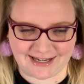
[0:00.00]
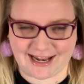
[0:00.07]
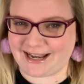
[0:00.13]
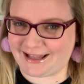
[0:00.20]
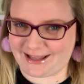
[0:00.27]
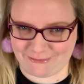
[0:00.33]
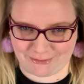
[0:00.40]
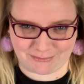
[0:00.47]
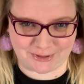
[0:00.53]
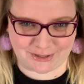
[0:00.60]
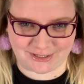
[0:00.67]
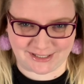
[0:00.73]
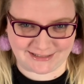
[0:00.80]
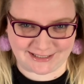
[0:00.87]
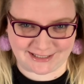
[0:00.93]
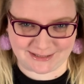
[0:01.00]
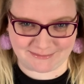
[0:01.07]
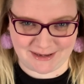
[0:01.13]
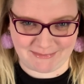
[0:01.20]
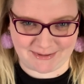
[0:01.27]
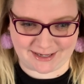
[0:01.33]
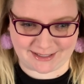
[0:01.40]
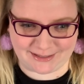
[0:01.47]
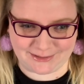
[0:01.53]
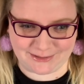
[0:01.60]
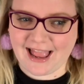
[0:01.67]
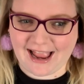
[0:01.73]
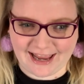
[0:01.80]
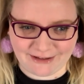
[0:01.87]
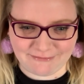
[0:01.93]
And I love when Pusheen sends me a
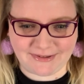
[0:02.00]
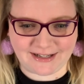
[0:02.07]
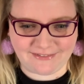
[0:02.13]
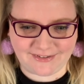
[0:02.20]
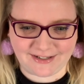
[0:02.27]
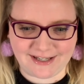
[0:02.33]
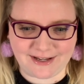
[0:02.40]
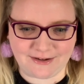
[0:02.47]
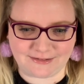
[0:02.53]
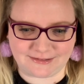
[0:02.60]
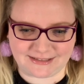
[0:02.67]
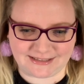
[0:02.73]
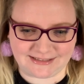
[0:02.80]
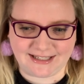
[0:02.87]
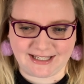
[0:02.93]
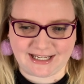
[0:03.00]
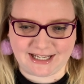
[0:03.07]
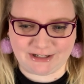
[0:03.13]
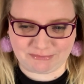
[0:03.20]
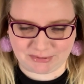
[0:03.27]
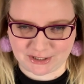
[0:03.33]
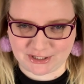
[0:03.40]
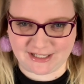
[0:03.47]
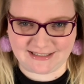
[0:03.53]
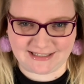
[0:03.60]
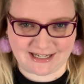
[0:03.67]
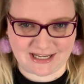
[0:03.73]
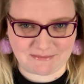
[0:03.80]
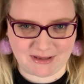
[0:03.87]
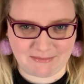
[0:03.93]
package. I have many videos of Pusheen
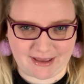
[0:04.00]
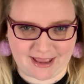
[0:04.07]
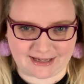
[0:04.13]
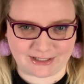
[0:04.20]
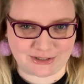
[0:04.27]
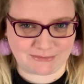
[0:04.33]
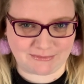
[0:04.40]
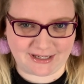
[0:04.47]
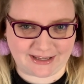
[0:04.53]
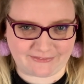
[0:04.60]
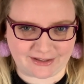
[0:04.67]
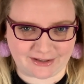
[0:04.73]
sending me a package and me having